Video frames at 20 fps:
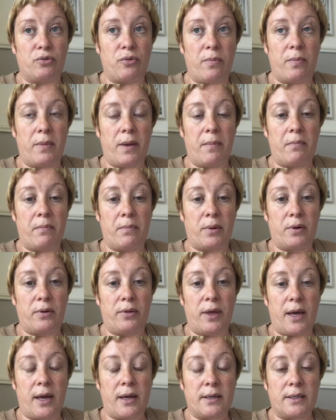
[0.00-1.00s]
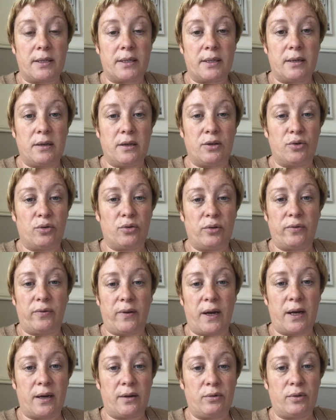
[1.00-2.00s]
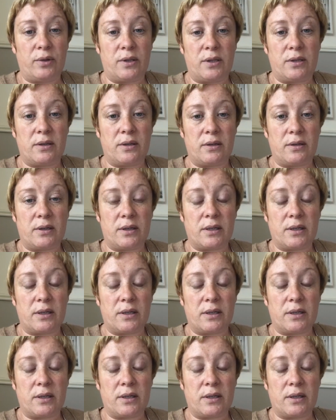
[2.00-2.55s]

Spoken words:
remember that you don't have a house.